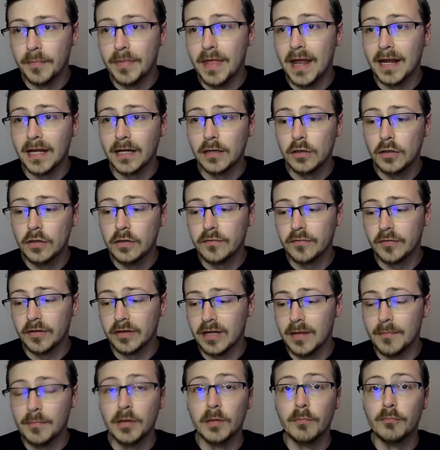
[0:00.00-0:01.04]
That includes, for
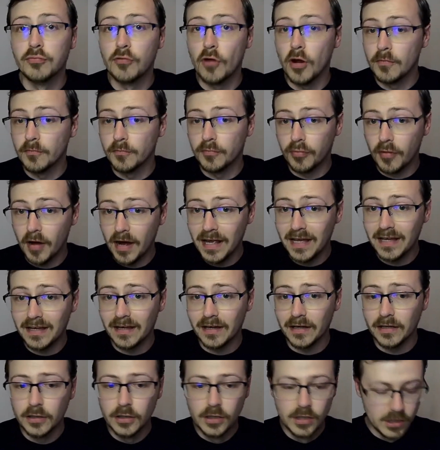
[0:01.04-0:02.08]
example, Bron Breakker,